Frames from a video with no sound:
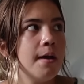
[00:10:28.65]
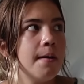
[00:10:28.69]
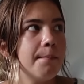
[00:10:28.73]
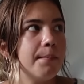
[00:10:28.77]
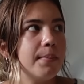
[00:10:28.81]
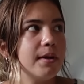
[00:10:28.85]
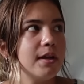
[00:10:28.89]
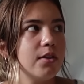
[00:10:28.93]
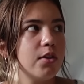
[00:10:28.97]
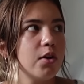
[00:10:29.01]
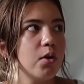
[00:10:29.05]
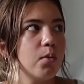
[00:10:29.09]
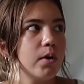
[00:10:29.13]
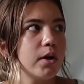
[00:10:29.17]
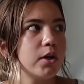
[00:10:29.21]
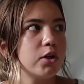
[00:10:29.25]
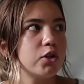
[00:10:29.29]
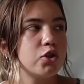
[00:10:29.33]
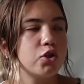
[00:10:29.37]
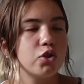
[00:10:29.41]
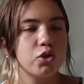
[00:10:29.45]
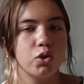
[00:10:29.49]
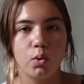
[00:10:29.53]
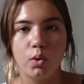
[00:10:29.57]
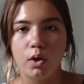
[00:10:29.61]
But either wearing
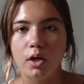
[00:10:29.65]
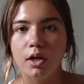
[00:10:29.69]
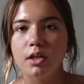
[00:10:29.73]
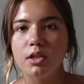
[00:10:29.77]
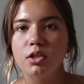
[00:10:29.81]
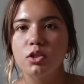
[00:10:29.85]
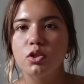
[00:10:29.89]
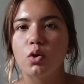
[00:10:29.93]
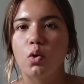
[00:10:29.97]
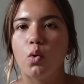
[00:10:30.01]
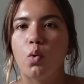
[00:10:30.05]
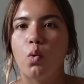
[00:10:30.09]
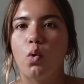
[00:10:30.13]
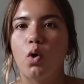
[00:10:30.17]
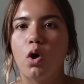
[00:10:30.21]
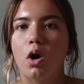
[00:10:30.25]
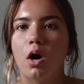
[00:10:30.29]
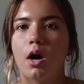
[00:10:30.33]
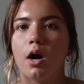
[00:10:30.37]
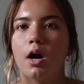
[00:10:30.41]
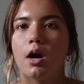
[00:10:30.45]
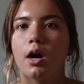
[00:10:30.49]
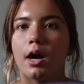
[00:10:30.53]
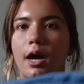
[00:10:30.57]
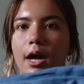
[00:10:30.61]
shorts
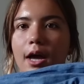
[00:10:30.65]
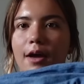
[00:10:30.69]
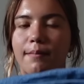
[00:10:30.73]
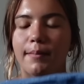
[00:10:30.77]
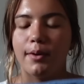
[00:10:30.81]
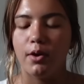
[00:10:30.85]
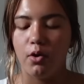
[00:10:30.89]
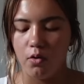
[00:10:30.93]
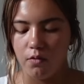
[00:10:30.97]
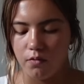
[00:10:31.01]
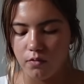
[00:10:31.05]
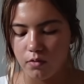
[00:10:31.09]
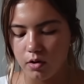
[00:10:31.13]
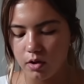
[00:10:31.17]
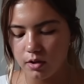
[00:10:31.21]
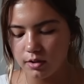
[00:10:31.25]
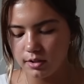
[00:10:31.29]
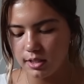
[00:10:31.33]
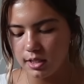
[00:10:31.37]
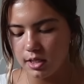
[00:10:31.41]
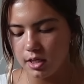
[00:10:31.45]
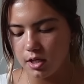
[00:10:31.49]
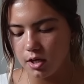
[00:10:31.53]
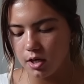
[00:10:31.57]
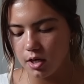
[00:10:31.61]
or I have my overalls
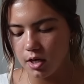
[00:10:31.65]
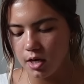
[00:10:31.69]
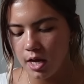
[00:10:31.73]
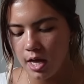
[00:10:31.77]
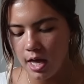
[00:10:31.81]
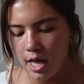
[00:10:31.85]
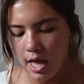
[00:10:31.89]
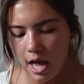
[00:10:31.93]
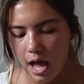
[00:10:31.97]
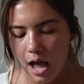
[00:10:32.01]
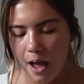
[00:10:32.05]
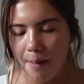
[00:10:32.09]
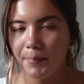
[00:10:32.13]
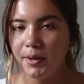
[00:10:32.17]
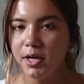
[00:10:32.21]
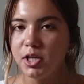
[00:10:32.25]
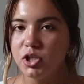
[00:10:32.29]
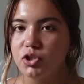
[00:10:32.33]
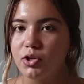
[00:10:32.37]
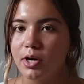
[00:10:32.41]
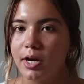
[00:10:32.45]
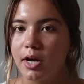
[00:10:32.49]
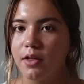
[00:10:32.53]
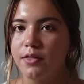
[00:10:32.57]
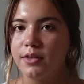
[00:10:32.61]
here. I'm going to
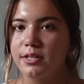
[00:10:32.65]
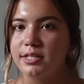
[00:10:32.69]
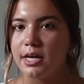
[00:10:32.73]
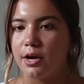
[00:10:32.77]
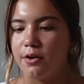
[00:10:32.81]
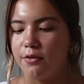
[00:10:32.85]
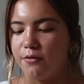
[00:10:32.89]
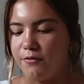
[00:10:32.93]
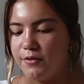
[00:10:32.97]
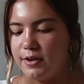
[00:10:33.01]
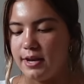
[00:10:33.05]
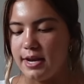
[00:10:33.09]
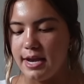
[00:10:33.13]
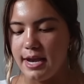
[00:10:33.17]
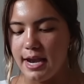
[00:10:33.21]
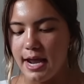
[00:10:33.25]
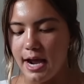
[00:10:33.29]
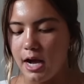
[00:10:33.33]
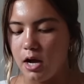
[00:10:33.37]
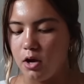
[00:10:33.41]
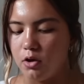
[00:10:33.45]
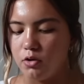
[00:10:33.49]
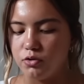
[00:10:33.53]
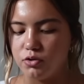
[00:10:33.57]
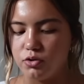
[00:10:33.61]
try on this outfit
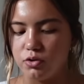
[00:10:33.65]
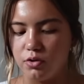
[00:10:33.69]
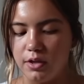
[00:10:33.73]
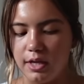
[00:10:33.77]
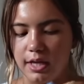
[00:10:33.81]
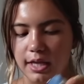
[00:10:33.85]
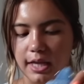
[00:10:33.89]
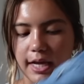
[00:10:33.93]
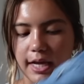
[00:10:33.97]
now so that,